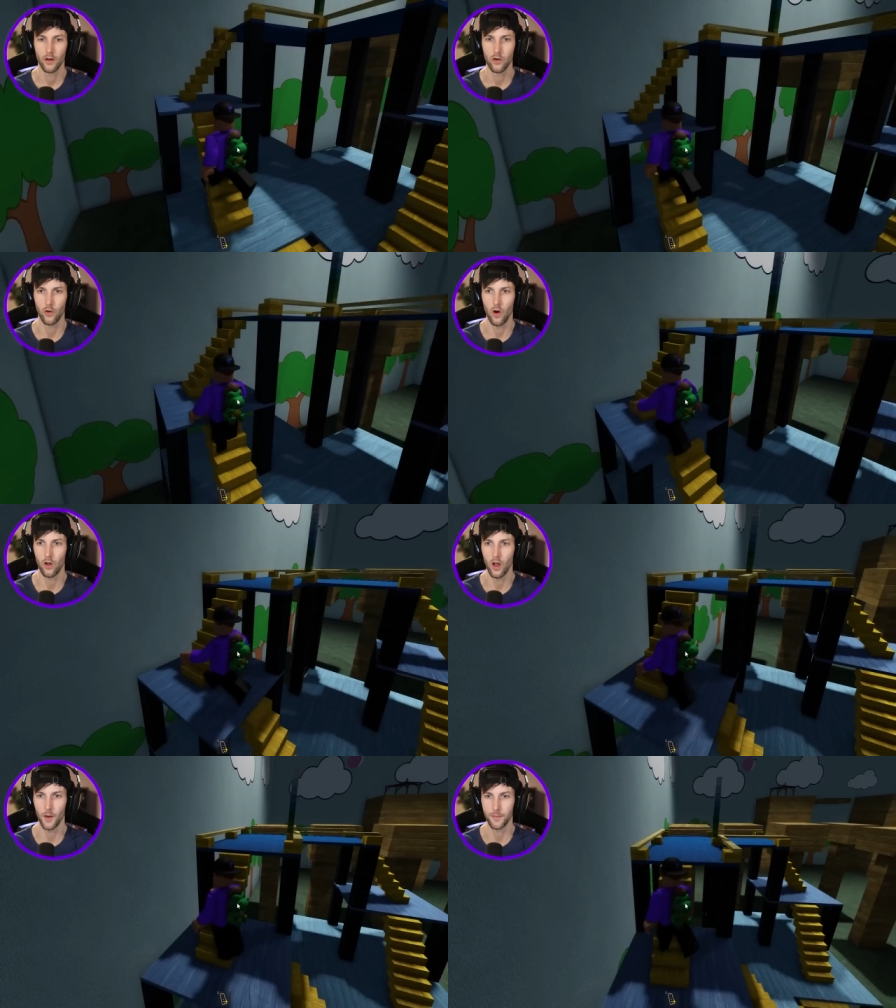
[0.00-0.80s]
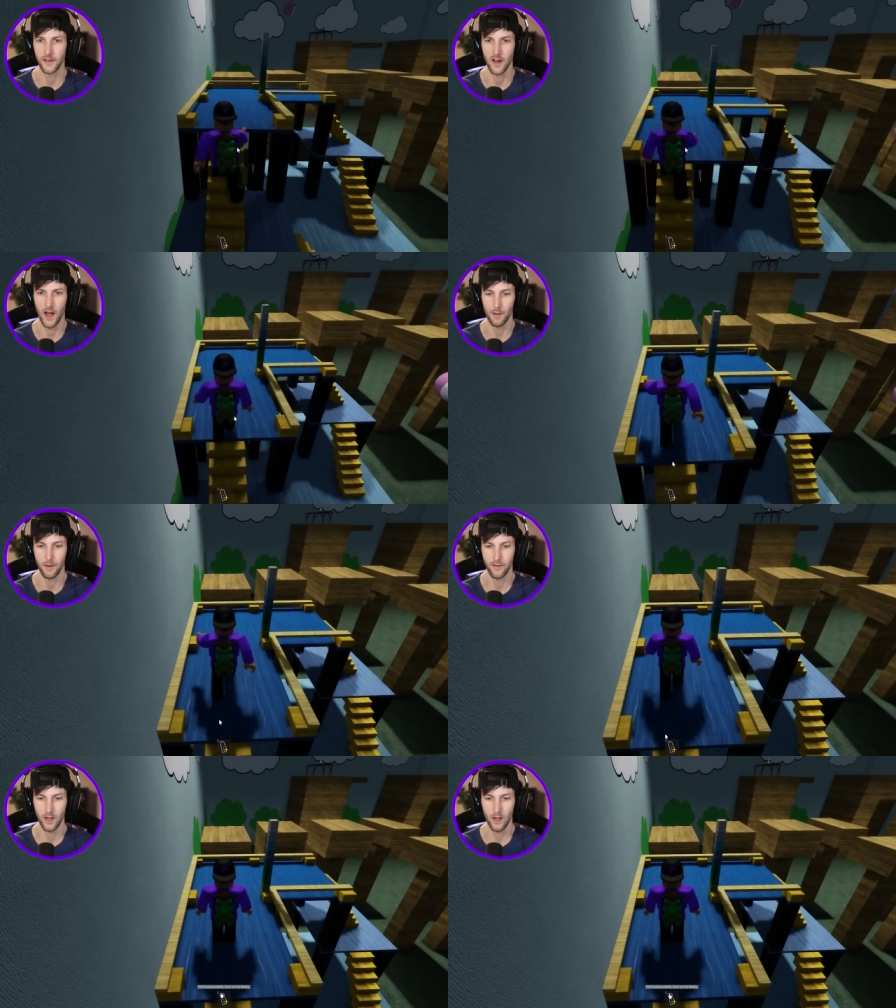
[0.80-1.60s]
crawl up the top
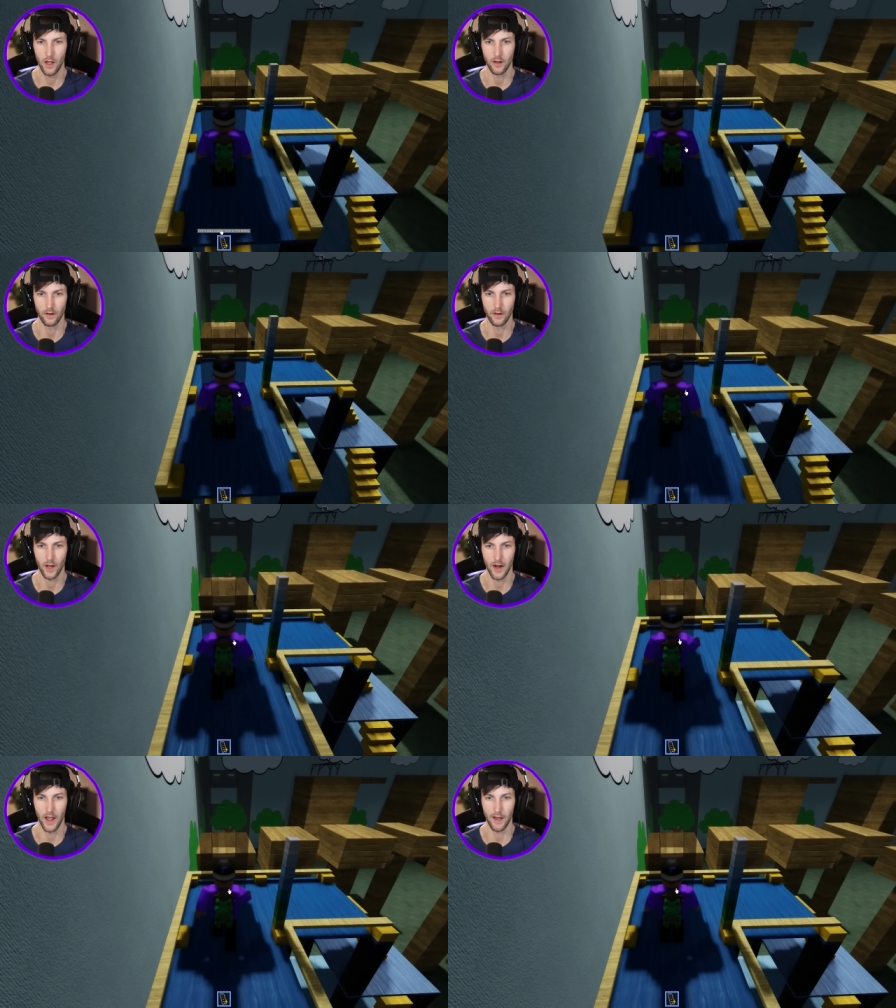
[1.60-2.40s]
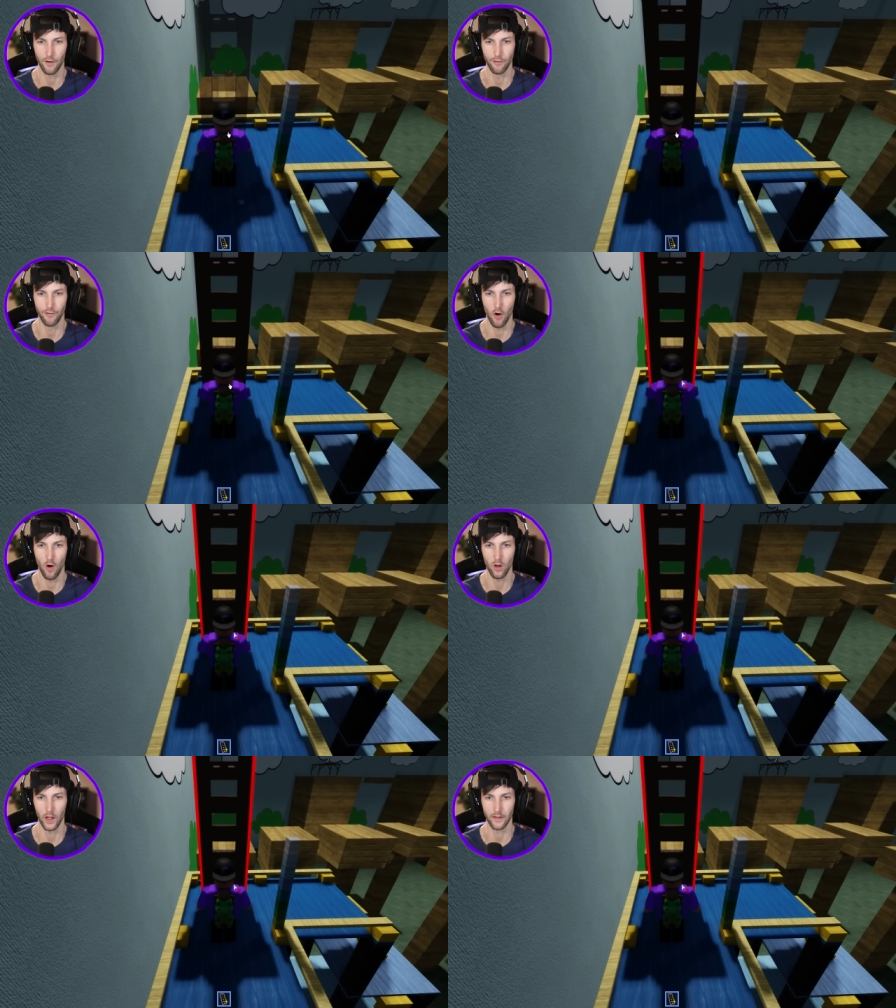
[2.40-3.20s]
of it and kind of have it
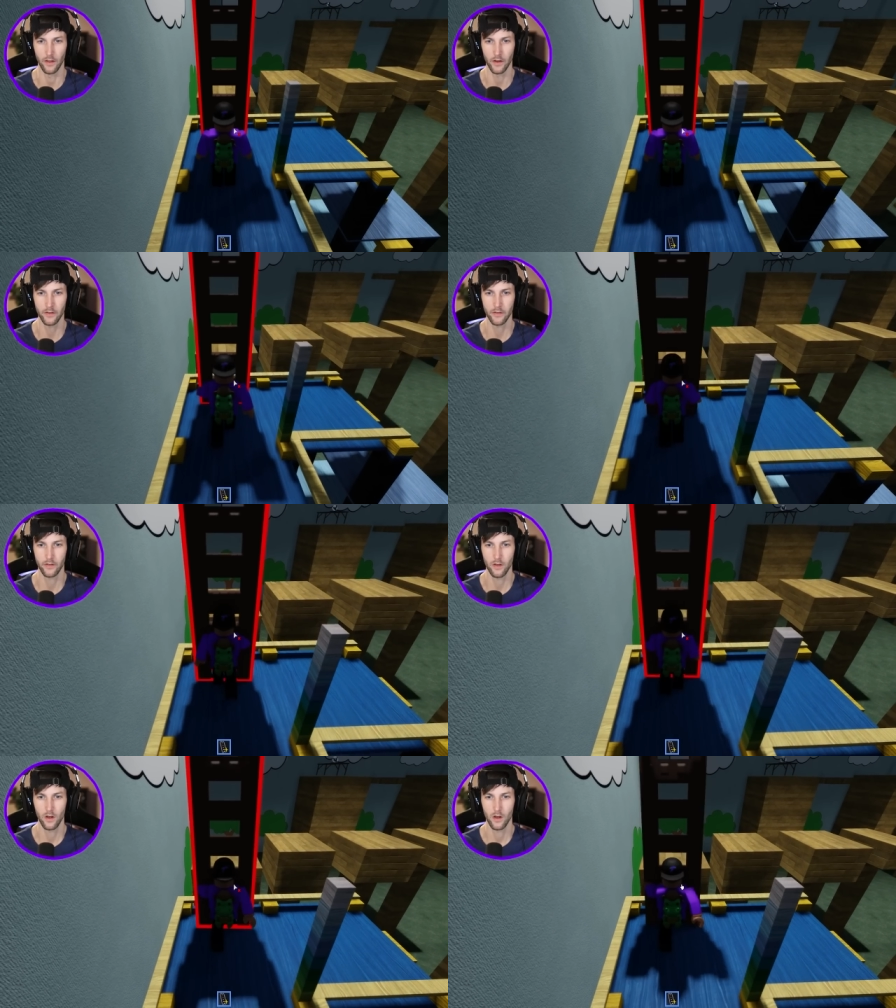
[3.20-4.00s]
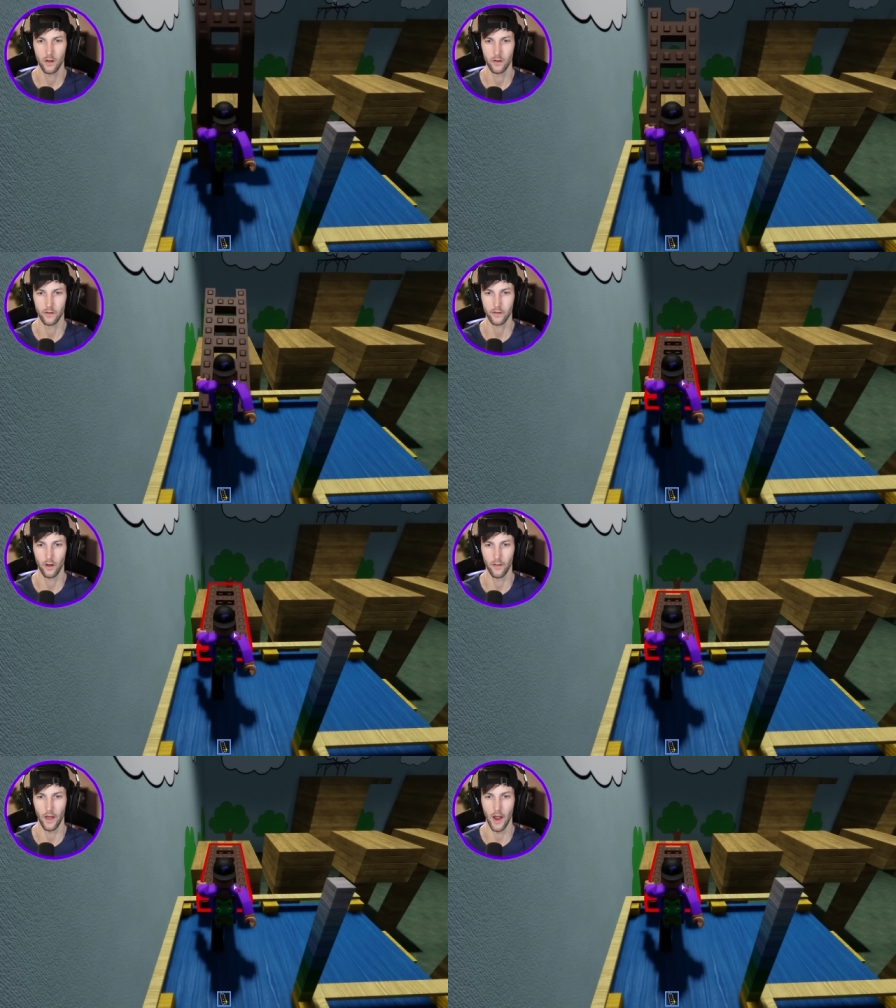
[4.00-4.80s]
fall like this. Is
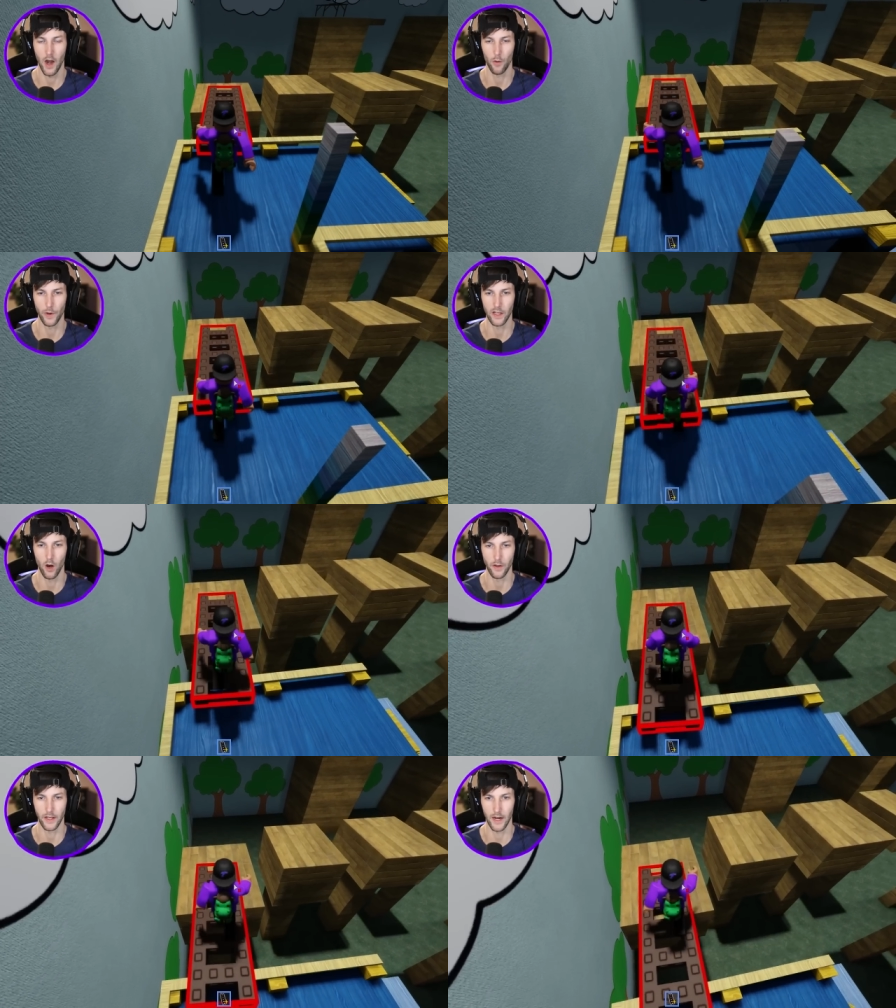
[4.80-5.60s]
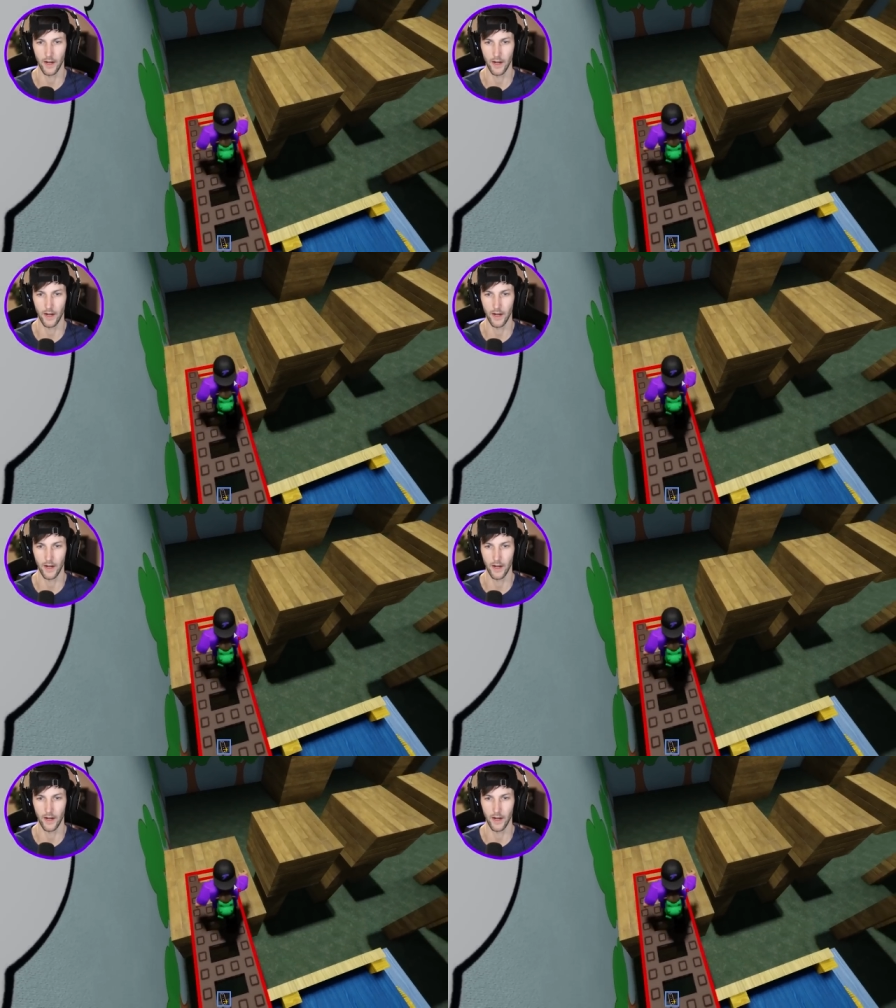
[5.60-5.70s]
this there we go. You